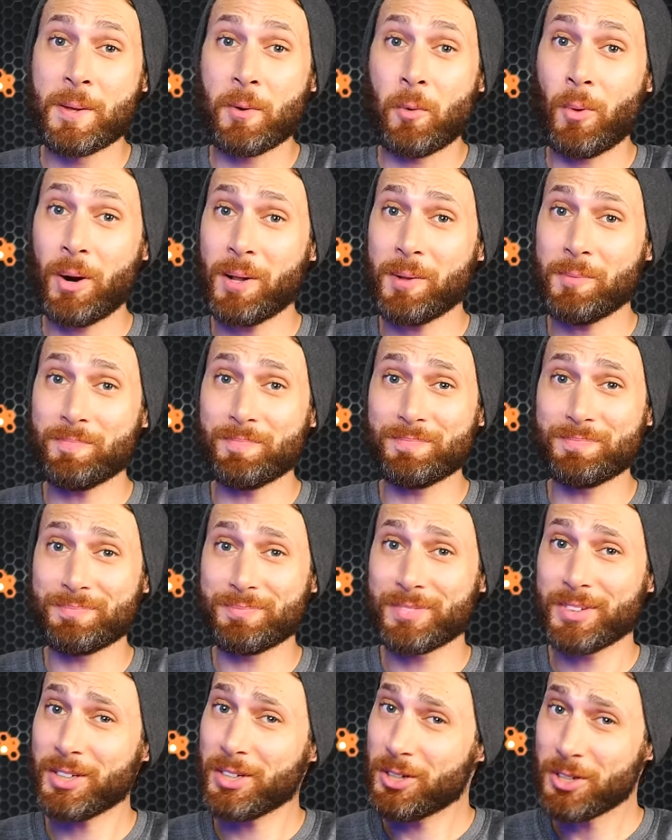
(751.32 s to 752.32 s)
Well,
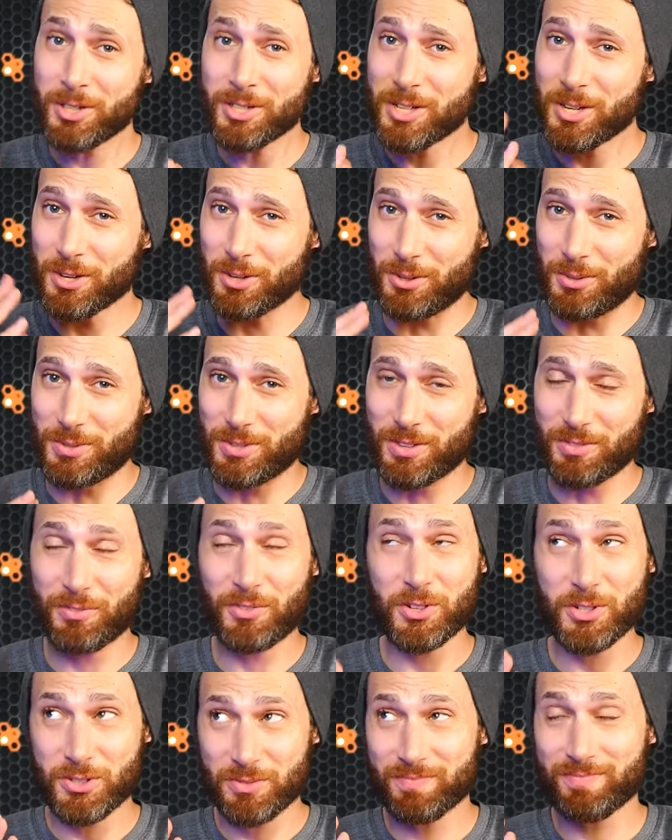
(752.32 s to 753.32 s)
good news, the
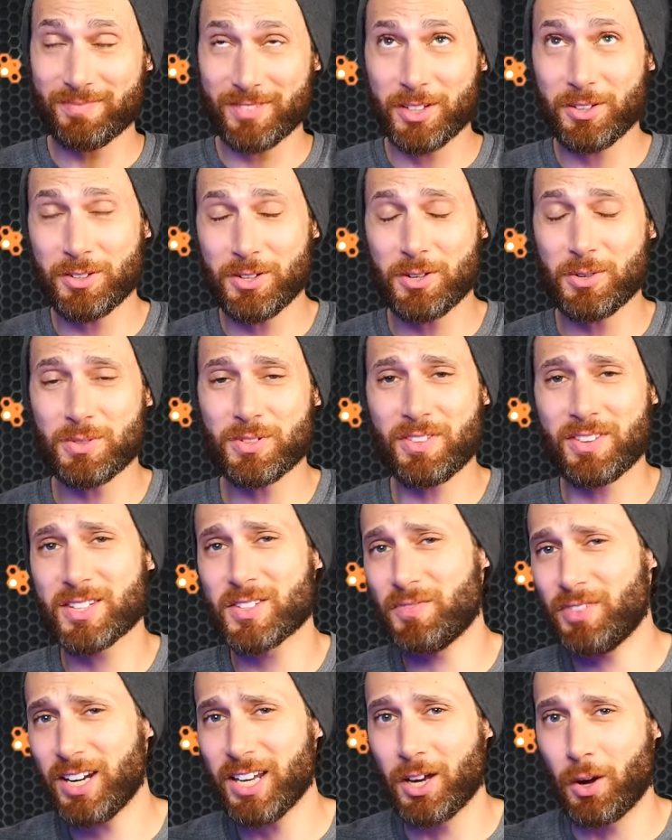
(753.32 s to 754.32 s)
first good news of
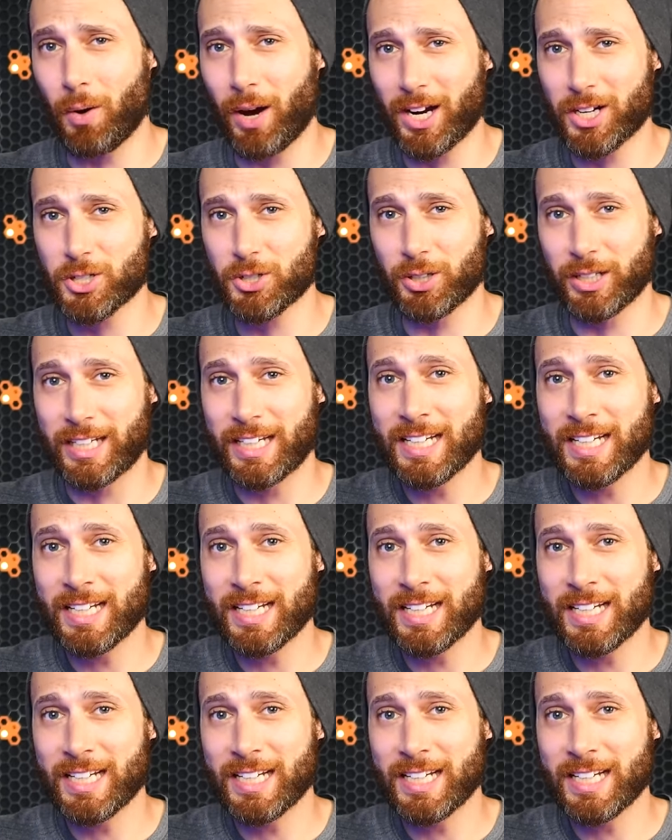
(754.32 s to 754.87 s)
this video actually.